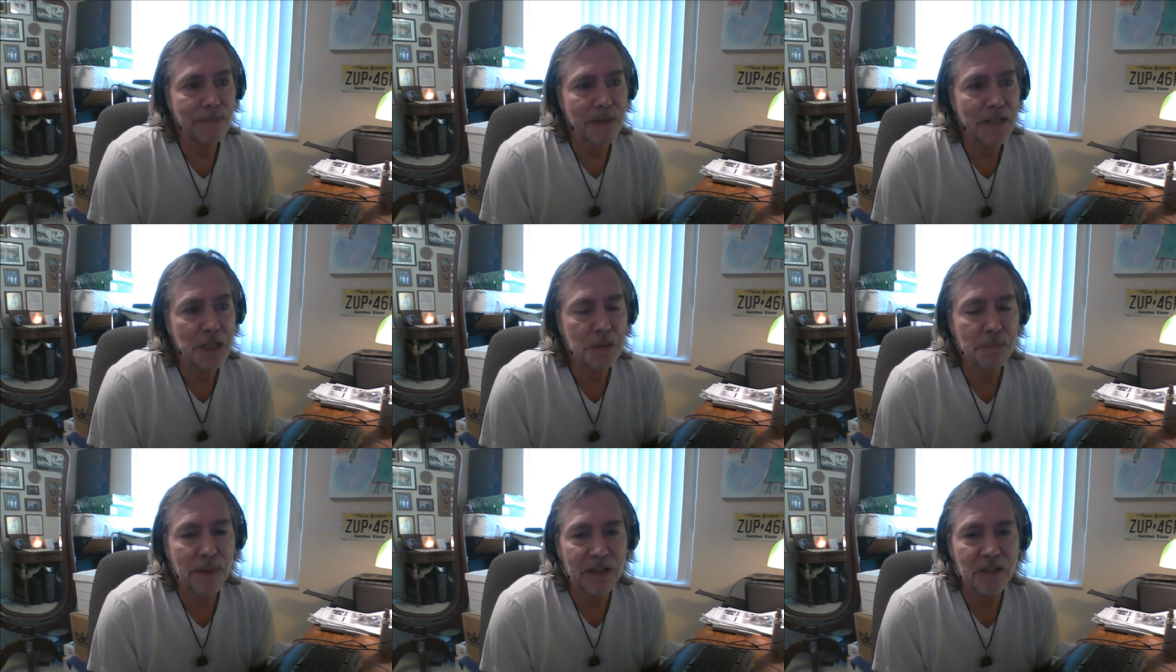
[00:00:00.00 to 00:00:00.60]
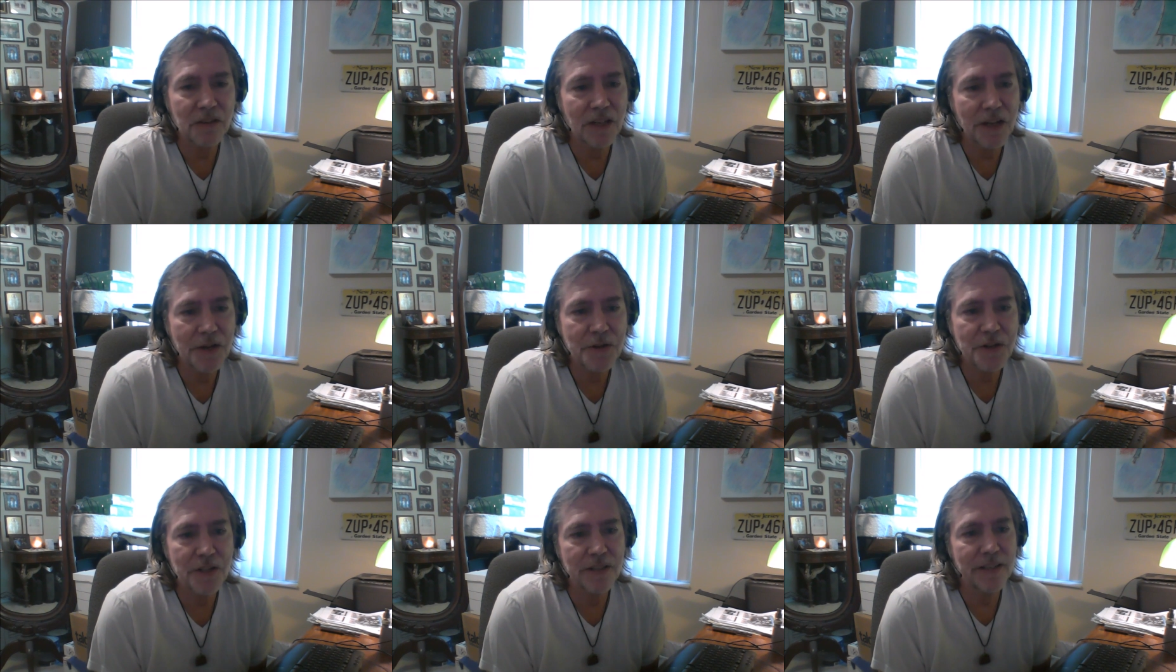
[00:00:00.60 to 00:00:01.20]

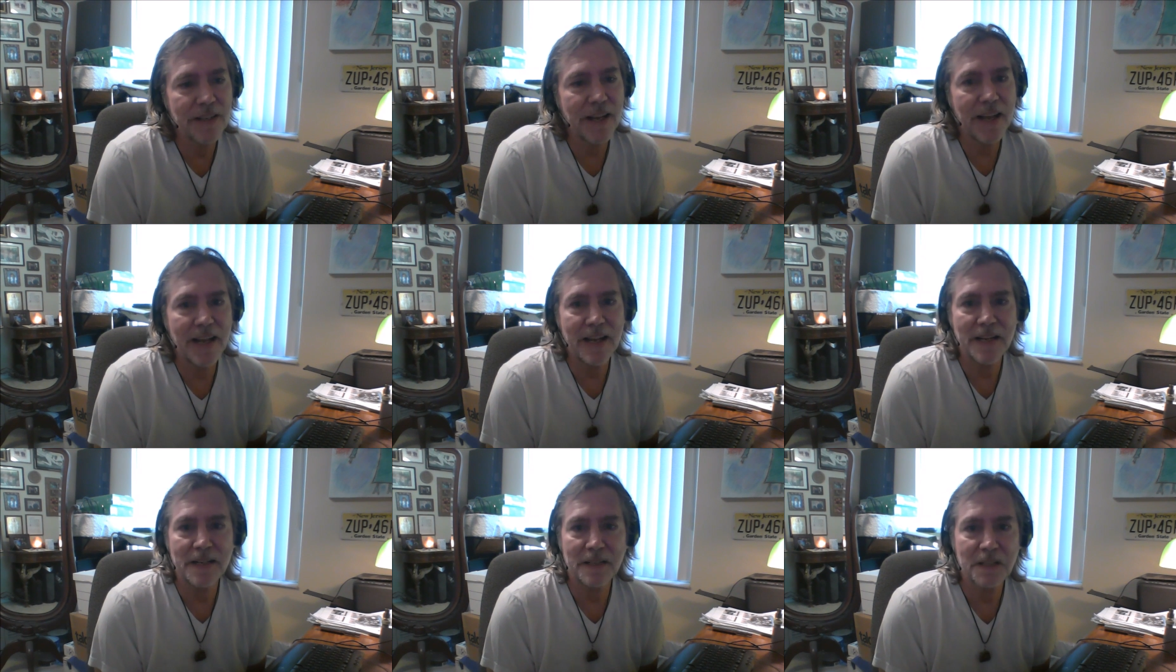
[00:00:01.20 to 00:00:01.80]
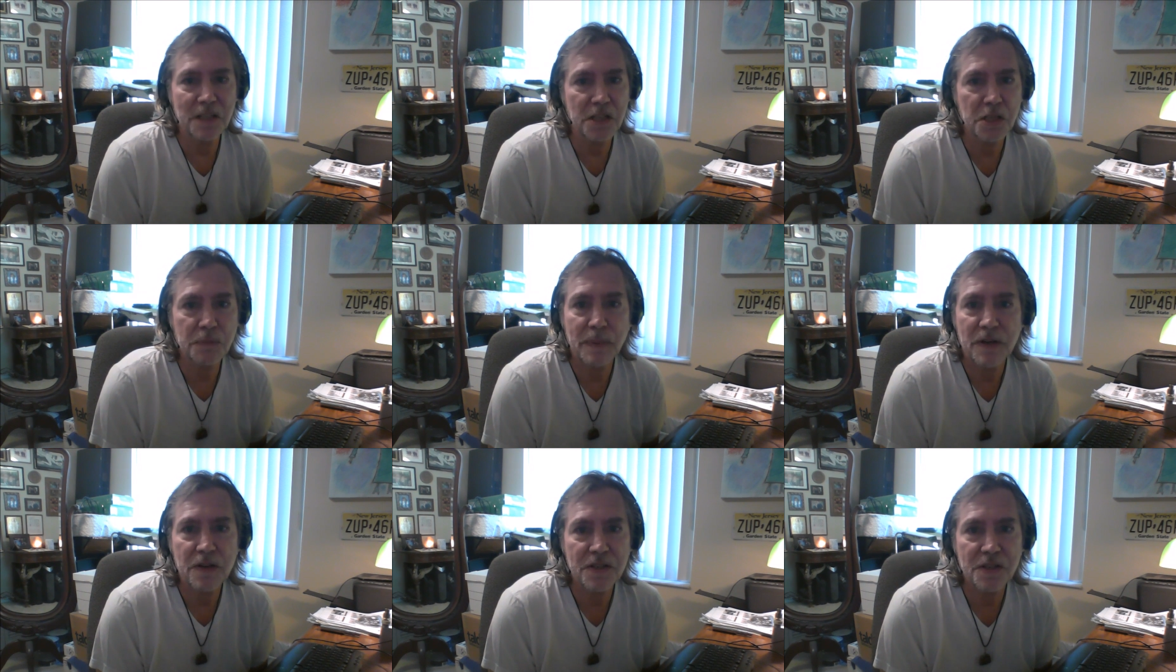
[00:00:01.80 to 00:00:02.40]
speculation and
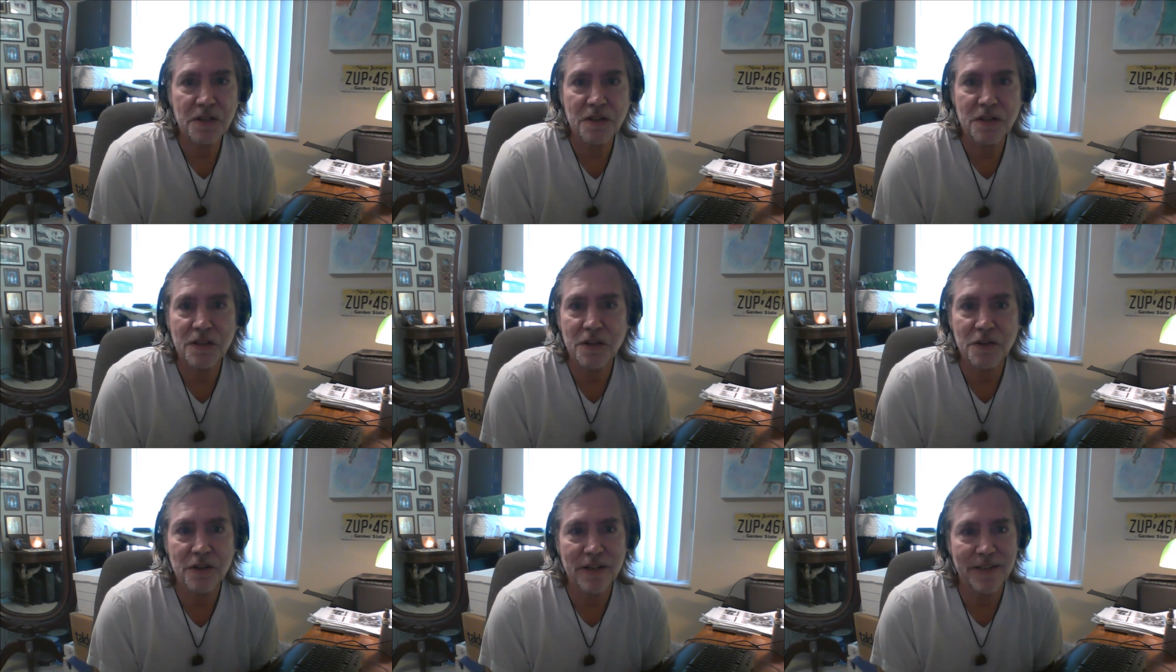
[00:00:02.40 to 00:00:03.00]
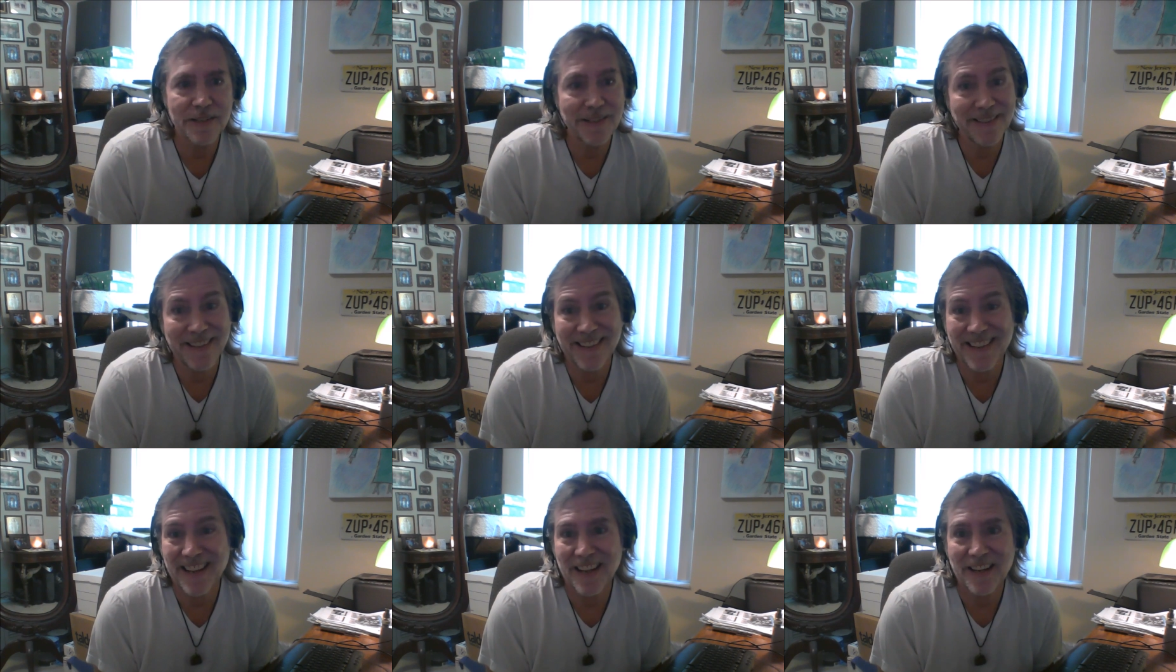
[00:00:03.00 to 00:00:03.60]
conspiracy theory
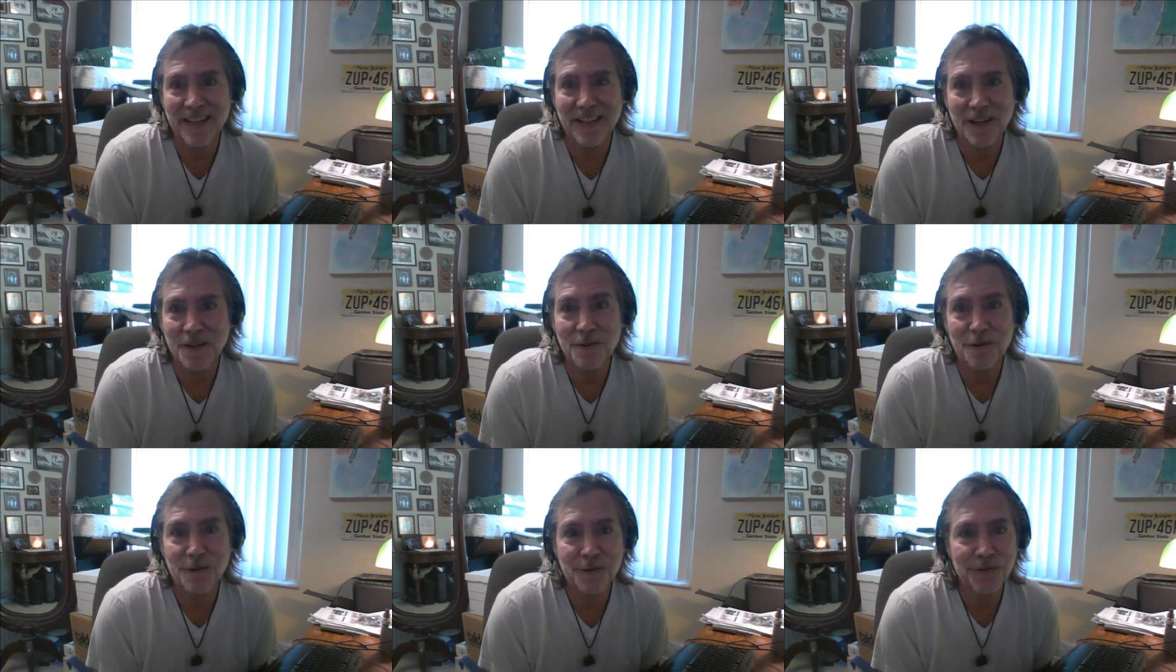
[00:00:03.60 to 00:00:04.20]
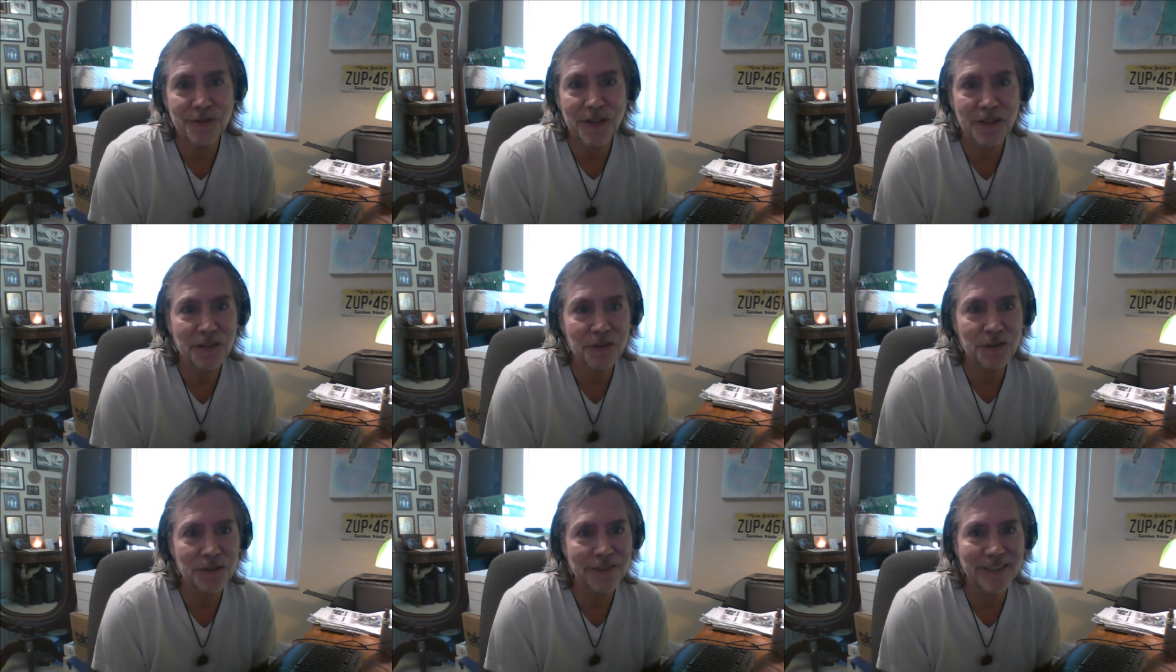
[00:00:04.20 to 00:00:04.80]
than any other
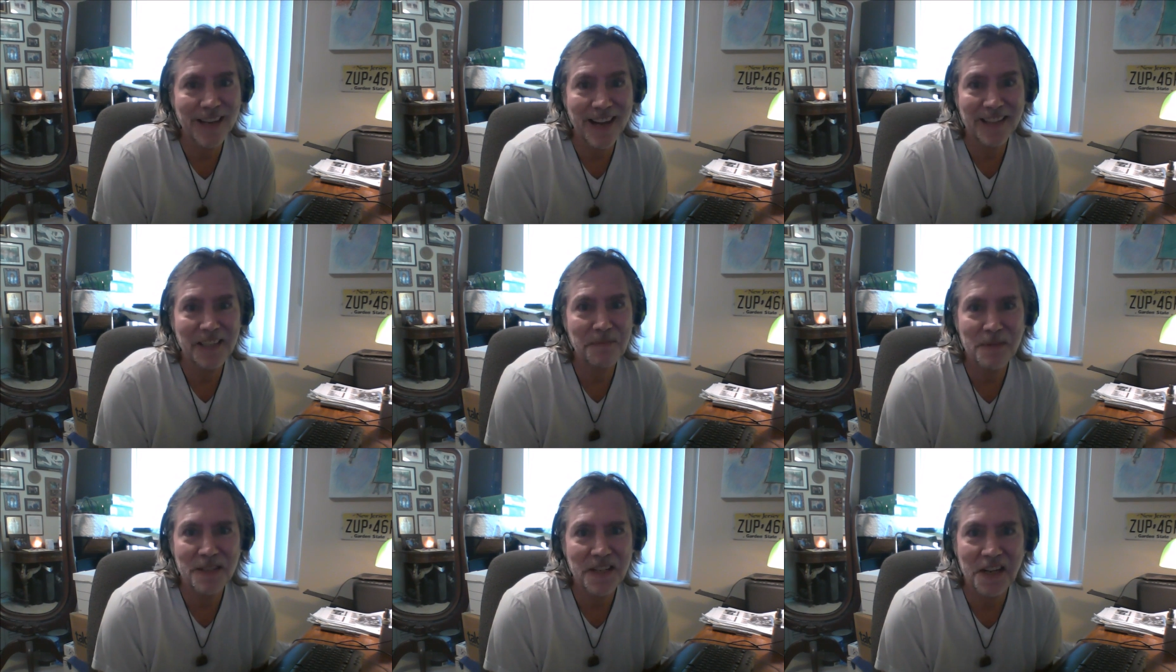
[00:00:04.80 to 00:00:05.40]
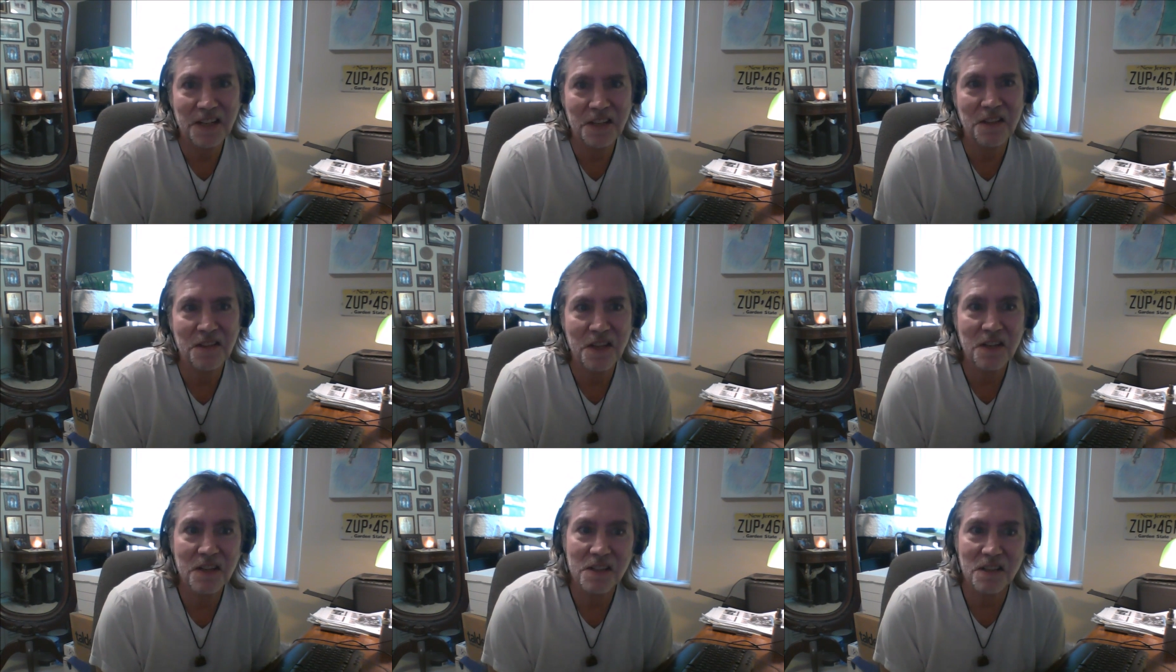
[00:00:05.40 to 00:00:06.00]
single document I can
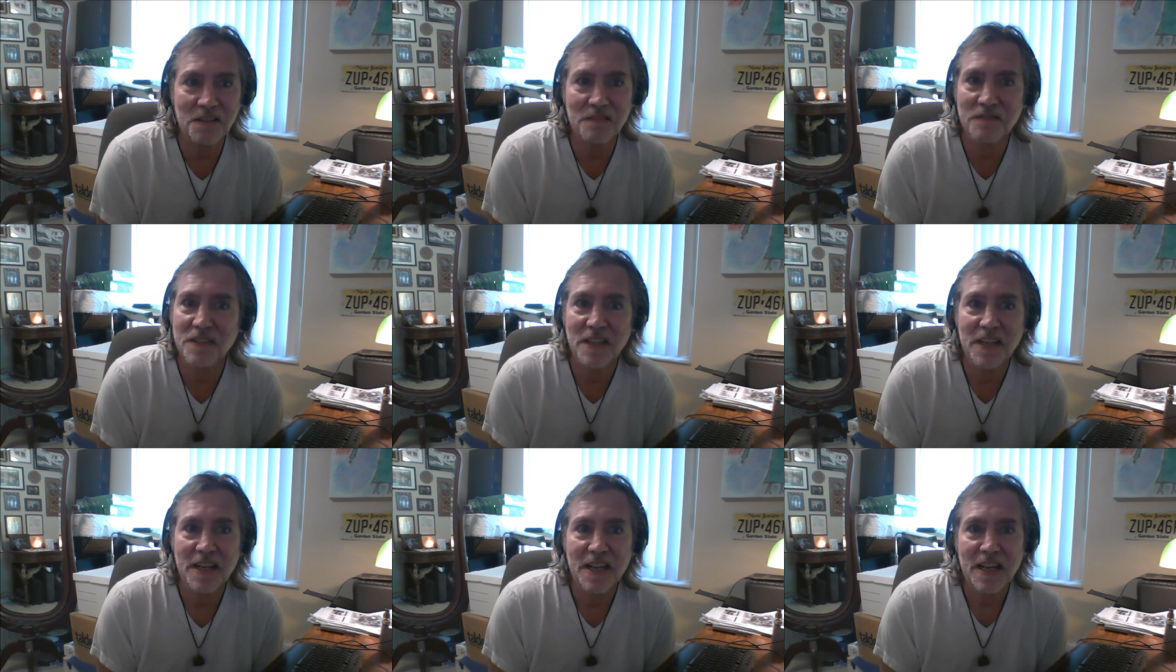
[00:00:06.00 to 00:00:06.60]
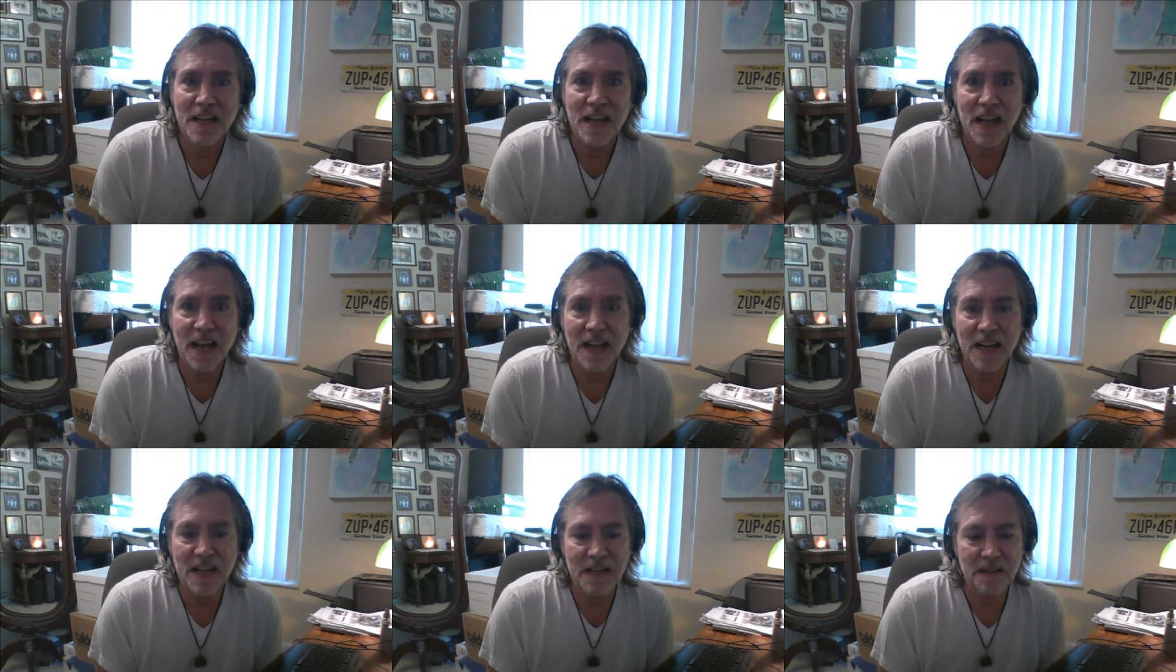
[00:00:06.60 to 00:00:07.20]
think of.
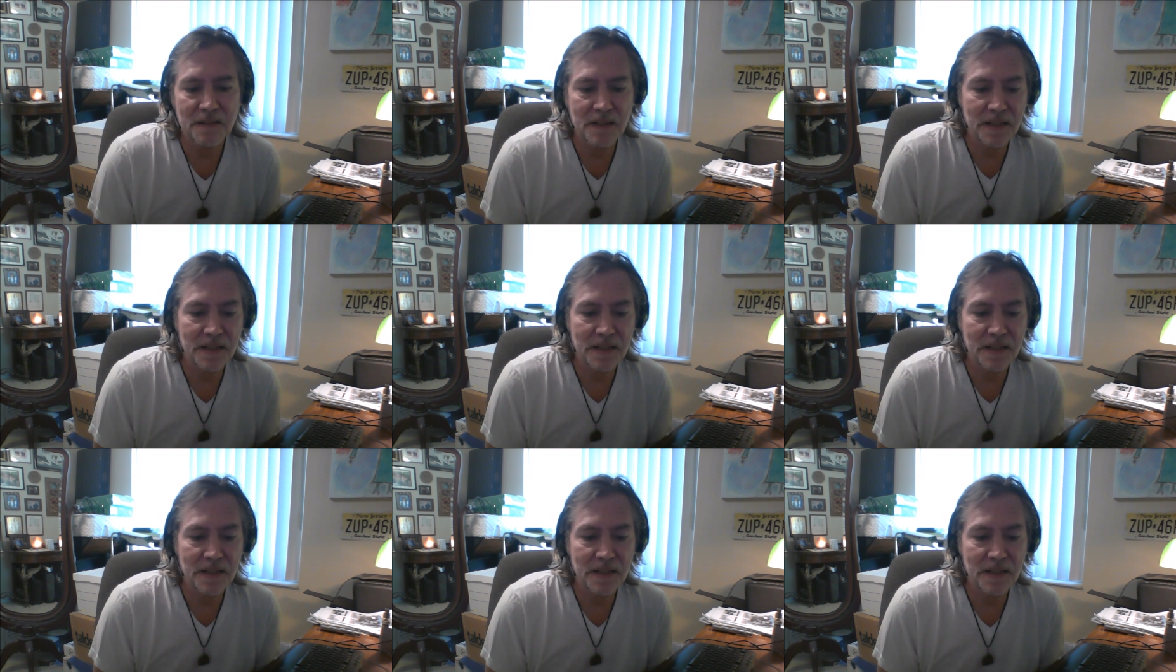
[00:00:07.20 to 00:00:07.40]
And